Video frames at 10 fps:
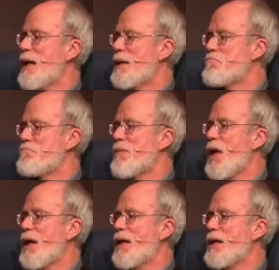
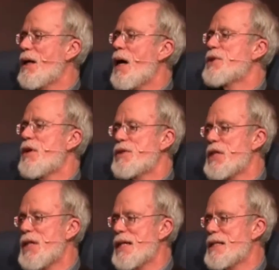Amitav, I'd
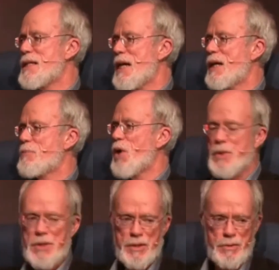just like to take a
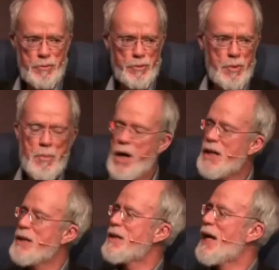moment to
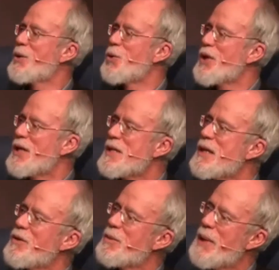remind our audience
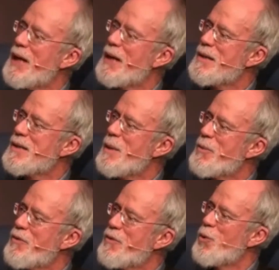here about
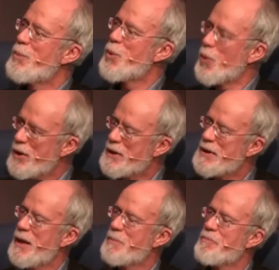some of your
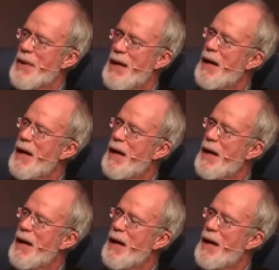books and